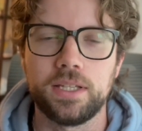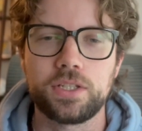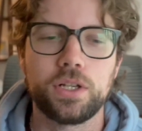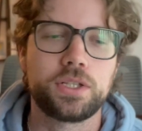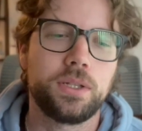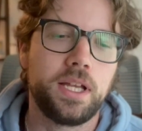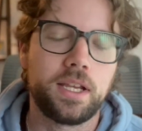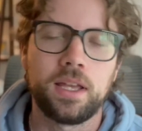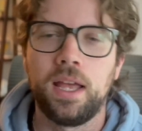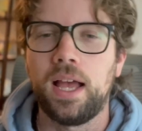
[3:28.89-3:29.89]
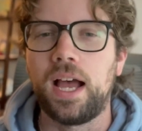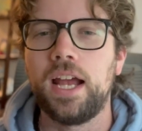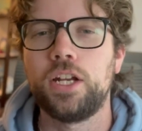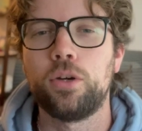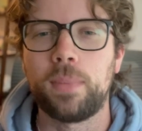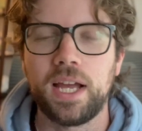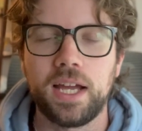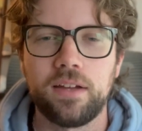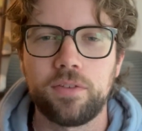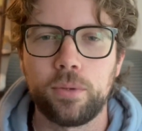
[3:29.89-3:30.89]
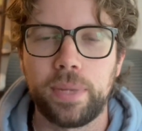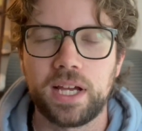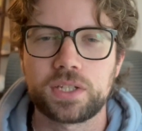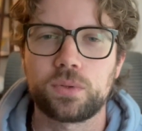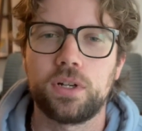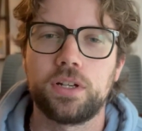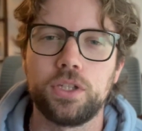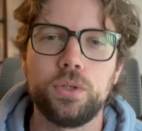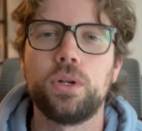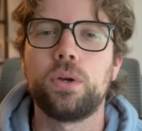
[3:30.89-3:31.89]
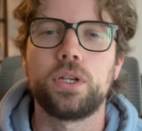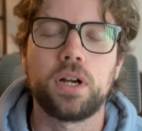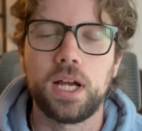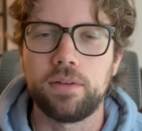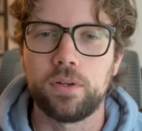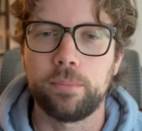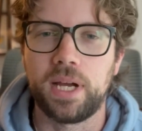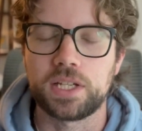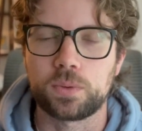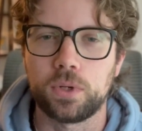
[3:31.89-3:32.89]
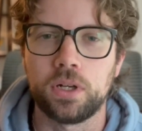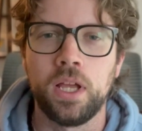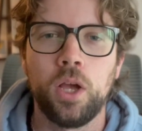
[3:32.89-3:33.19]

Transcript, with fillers: It's also like, I know my iPhone password, you know your iPhone password.